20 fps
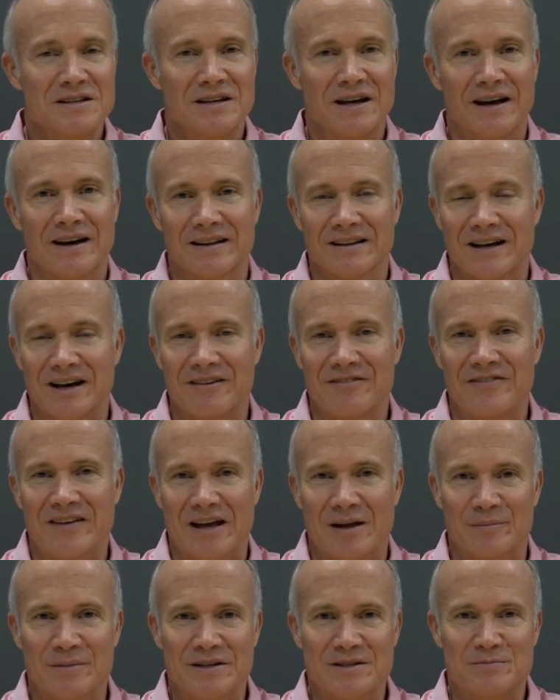A lot of
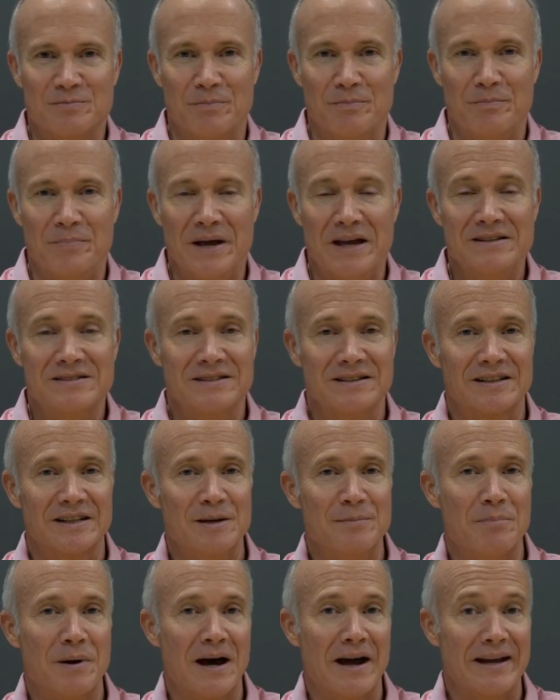families basically
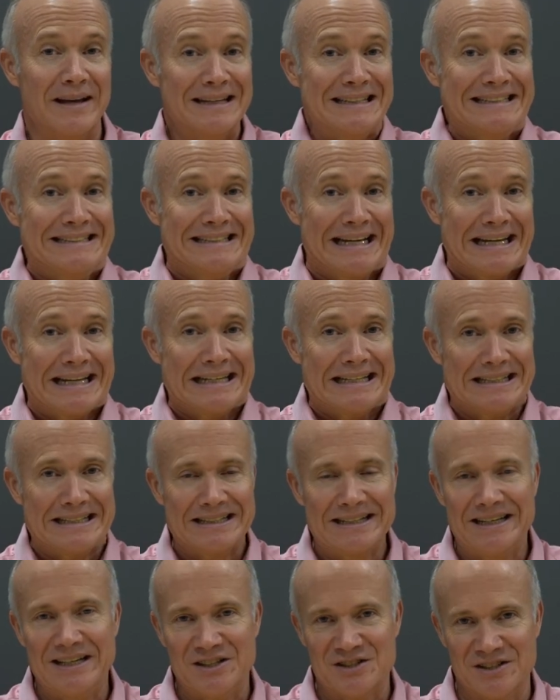buy a
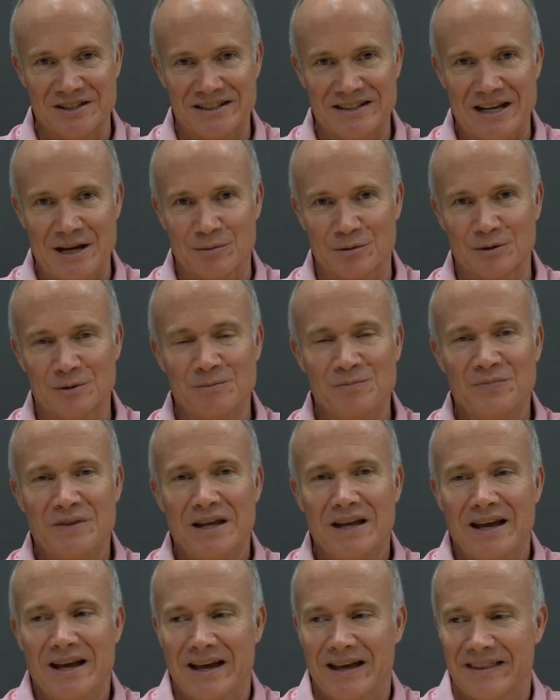second kitchen table,
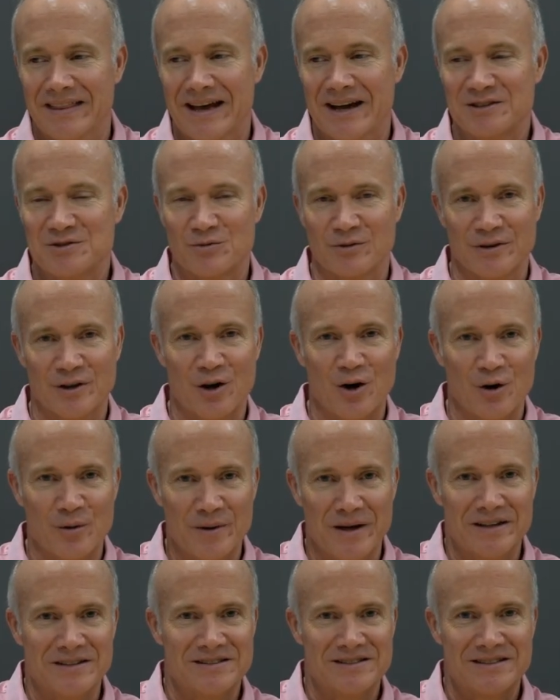and that's where the home
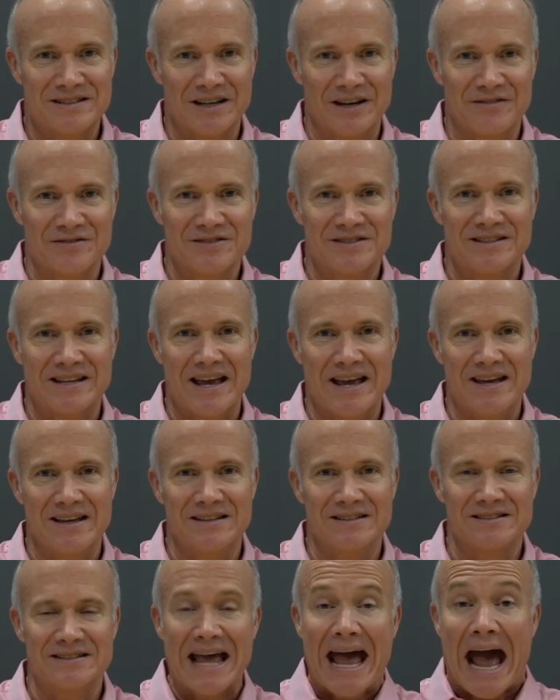ed stuff
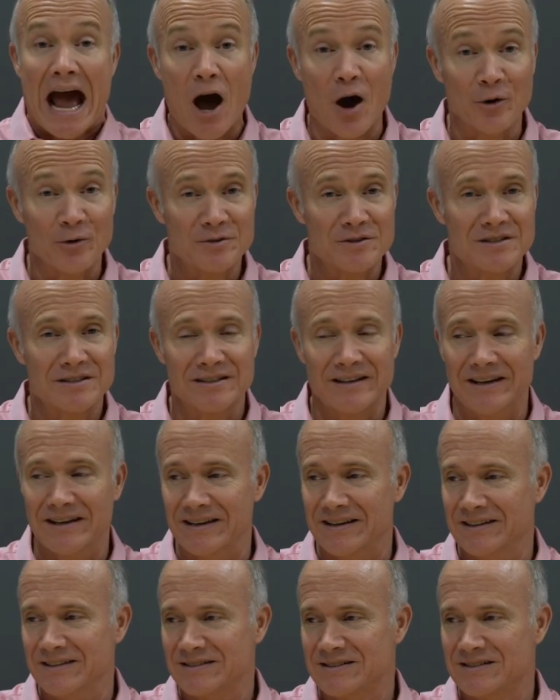stays out,
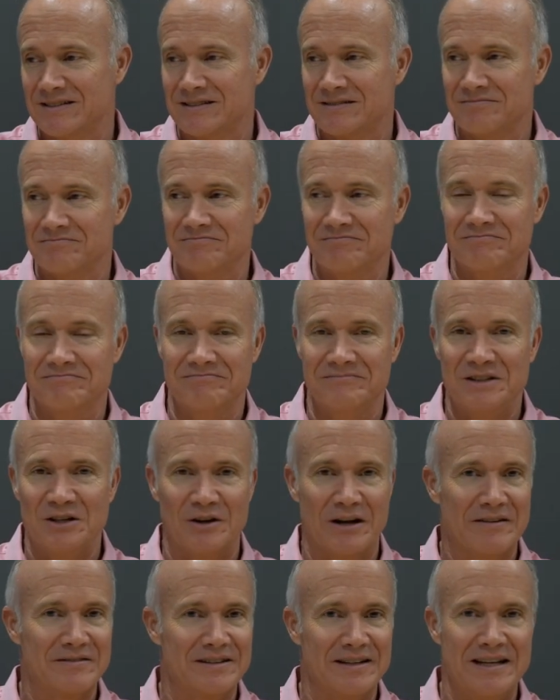and you don't
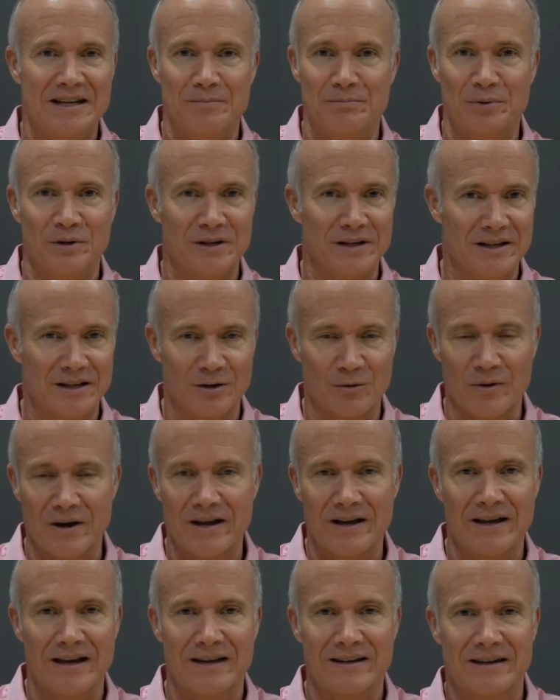have to keep putting it
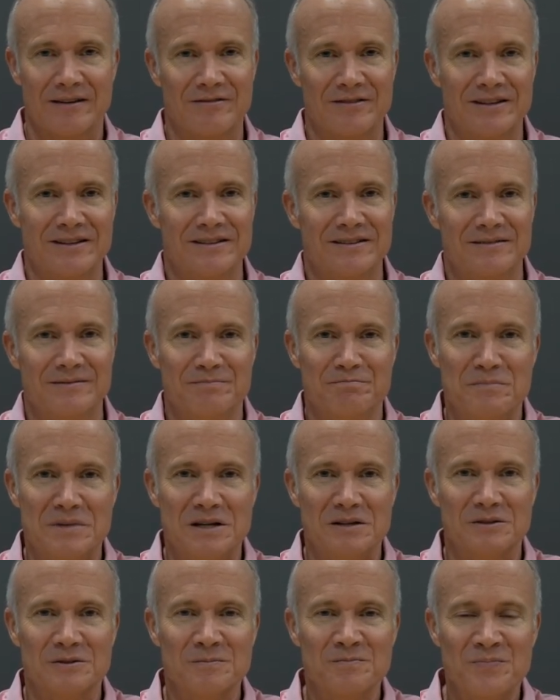away at every
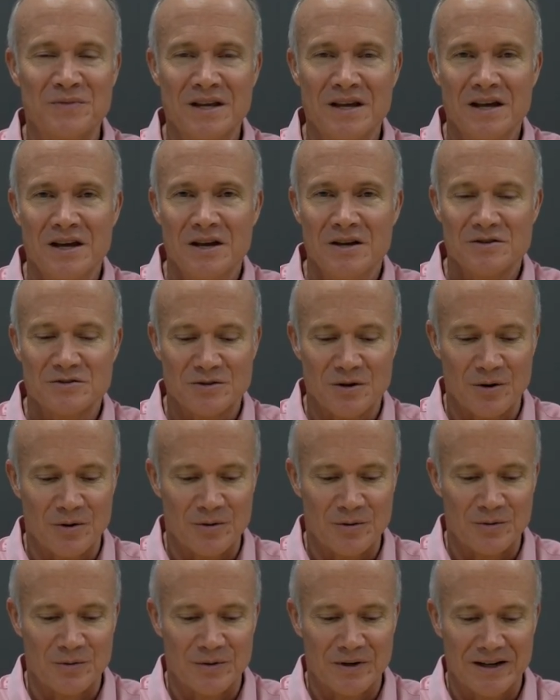meal.
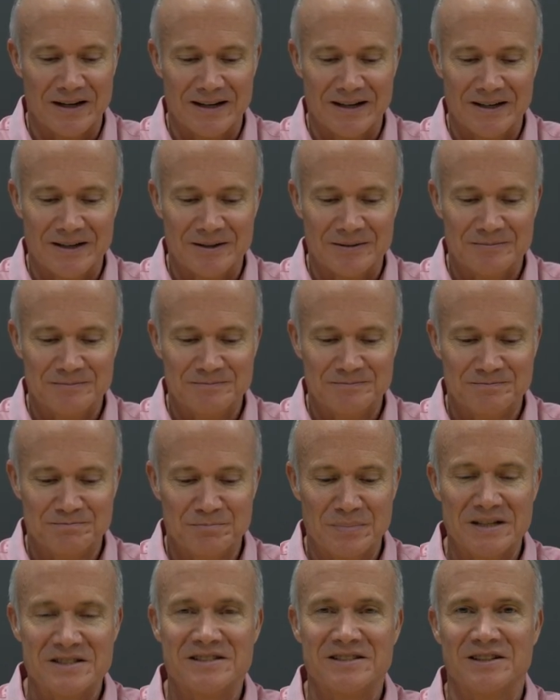So,
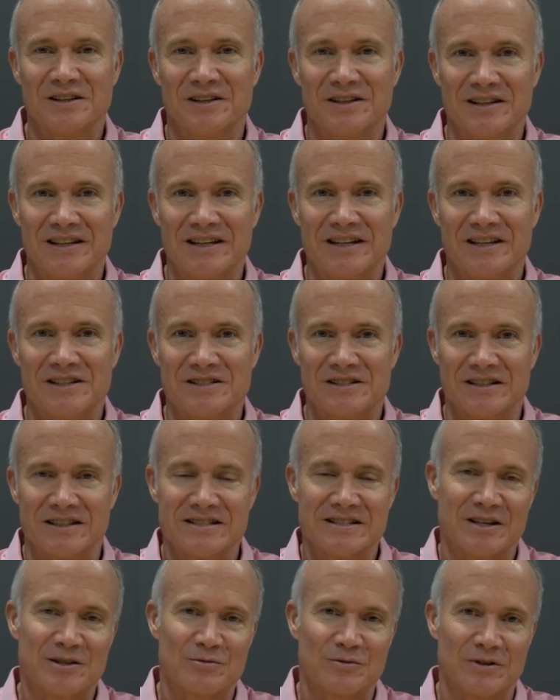but it's still in the kitchen
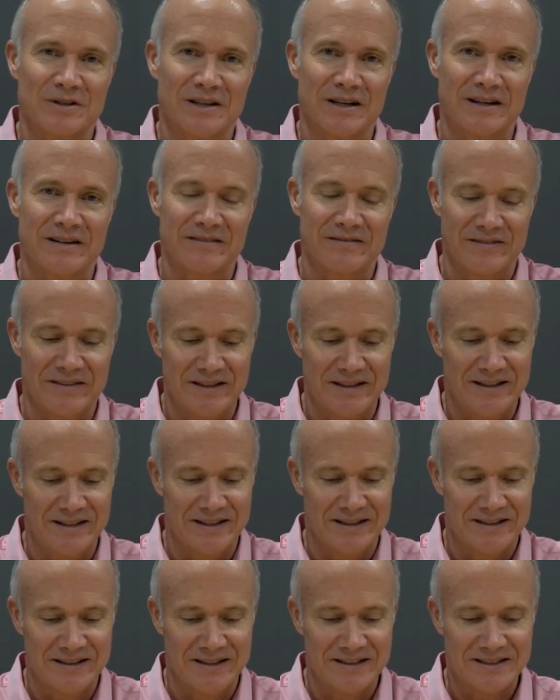because that's where a lot of
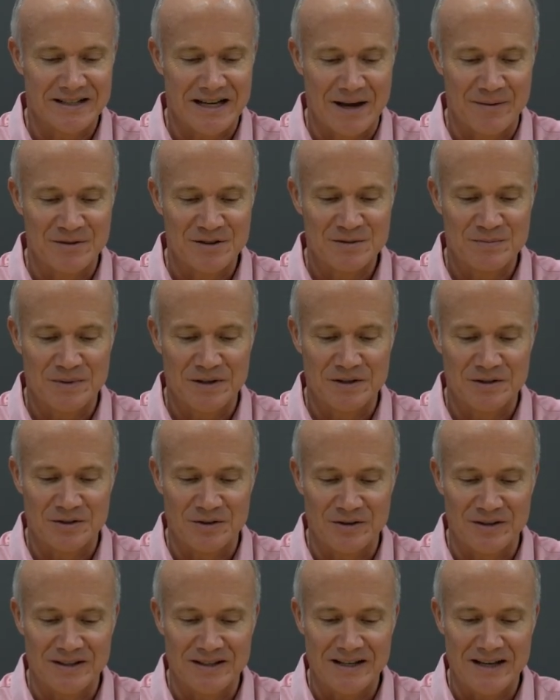the time is spent
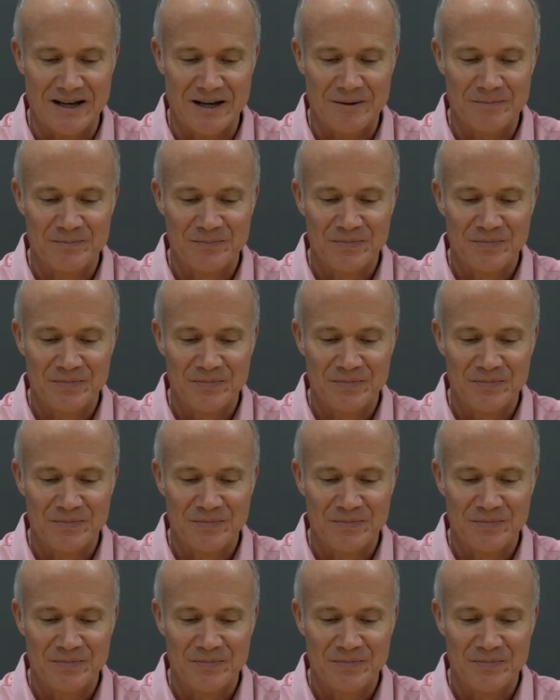during the day.